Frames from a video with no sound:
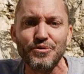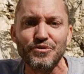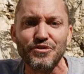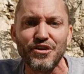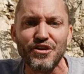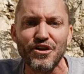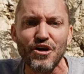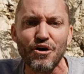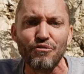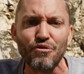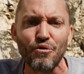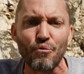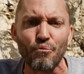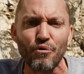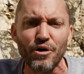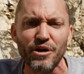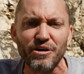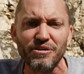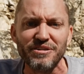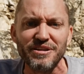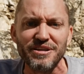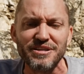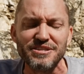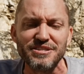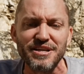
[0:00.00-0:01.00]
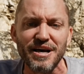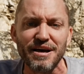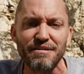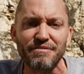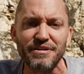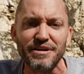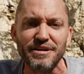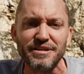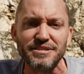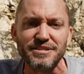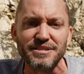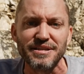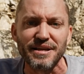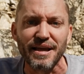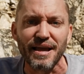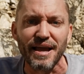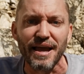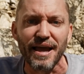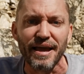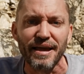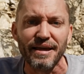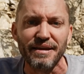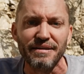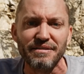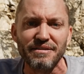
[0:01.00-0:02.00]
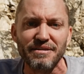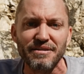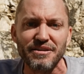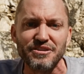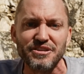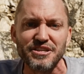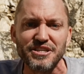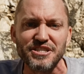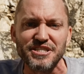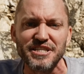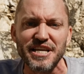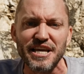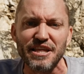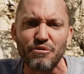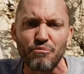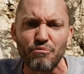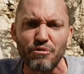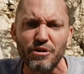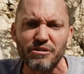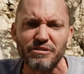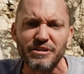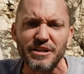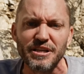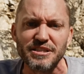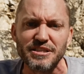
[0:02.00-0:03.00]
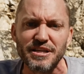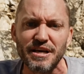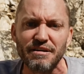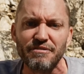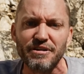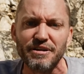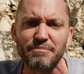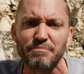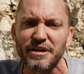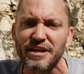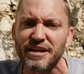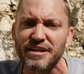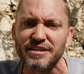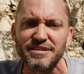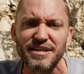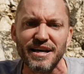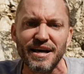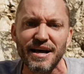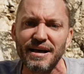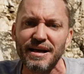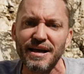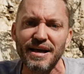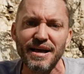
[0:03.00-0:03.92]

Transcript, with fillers: to know the realness of it and to see the realness of it, because